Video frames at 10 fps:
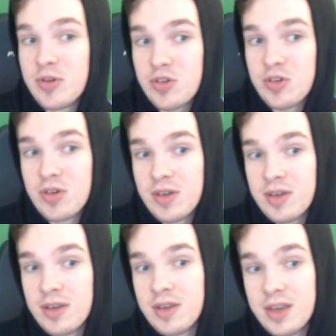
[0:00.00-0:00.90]
which
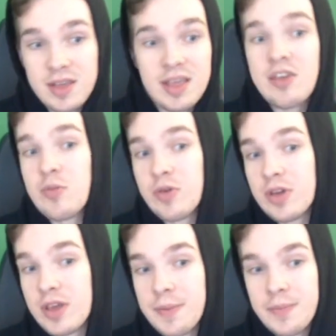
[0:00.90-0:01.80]
is actually
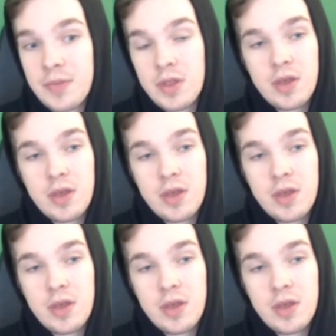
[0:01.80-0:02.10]
pretty good.